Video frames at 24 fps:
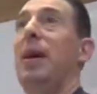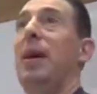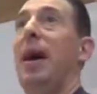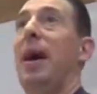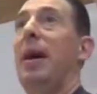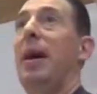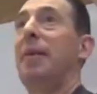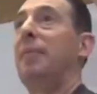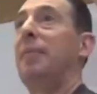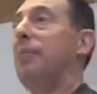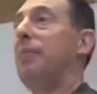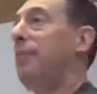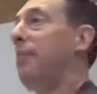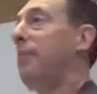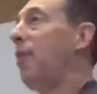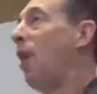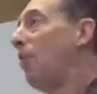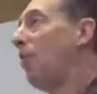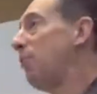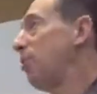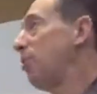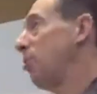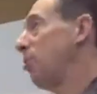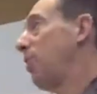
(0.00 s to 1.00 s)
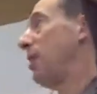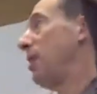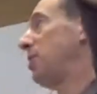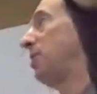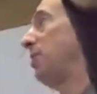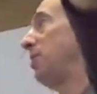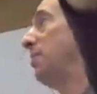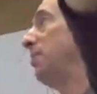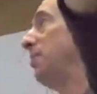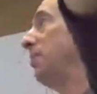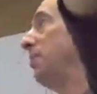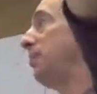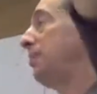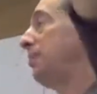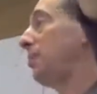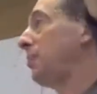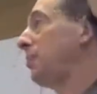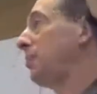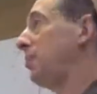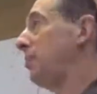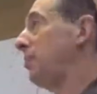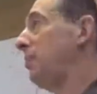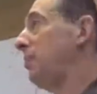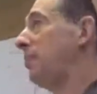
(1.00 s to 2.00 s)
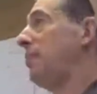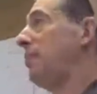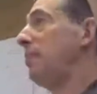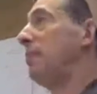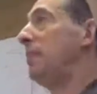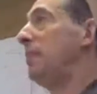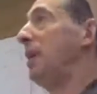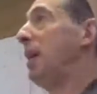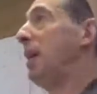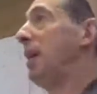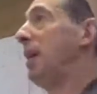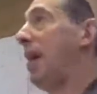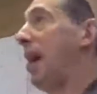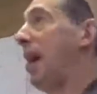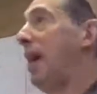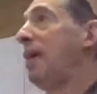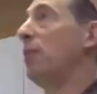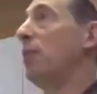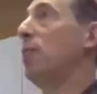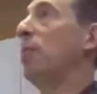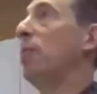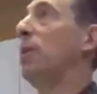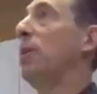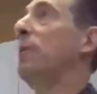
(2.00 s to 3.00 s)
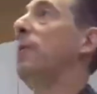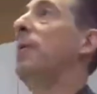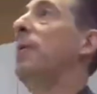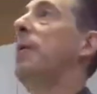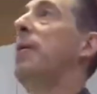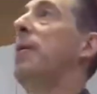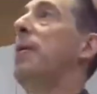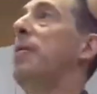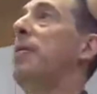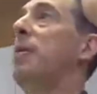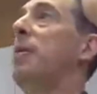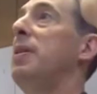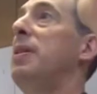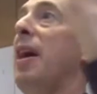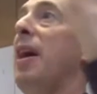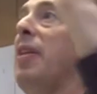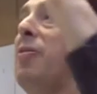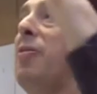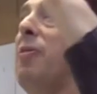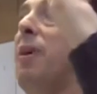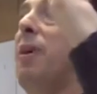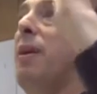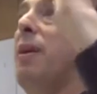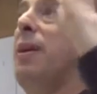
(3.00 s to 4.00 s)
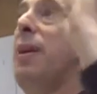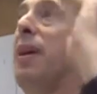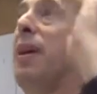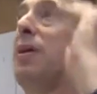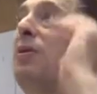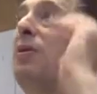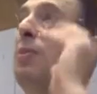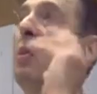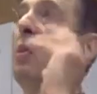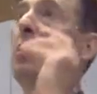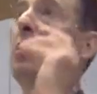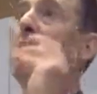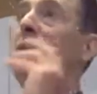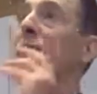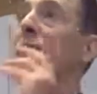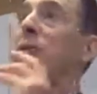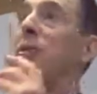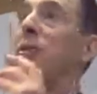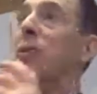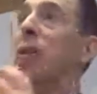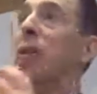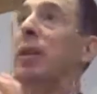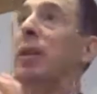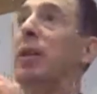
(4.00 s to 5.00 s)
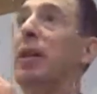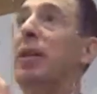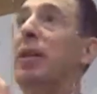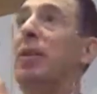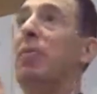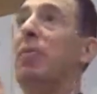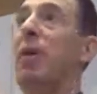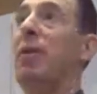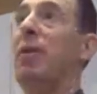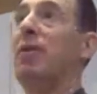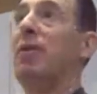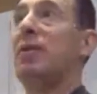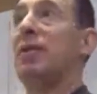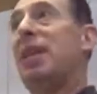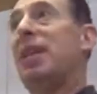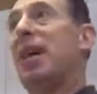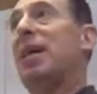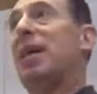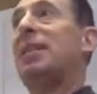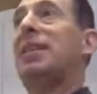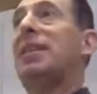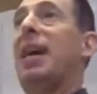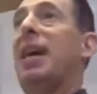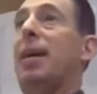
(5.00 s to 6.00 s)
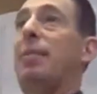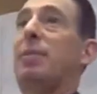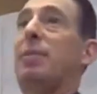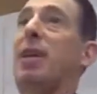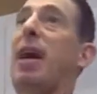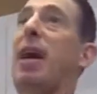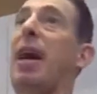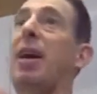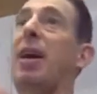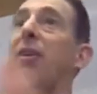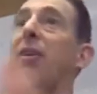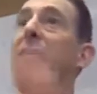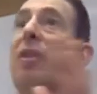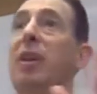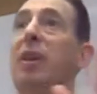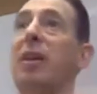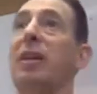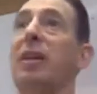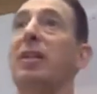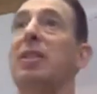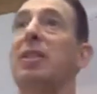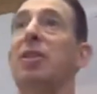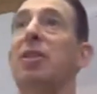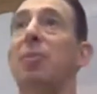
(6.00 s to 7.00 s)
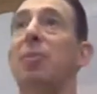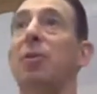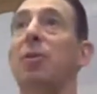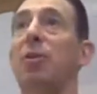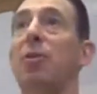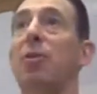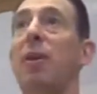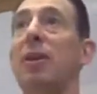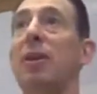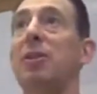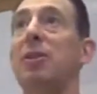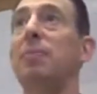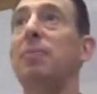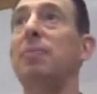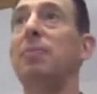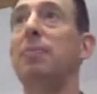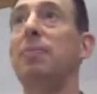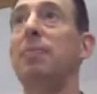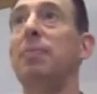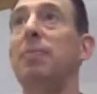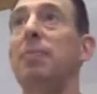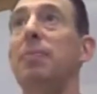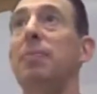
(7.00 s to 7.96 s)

And Auburn Gresham and Englewood, the death rate in Englewood during the heat wave is 10 times higher than it is in Auburn Gresham.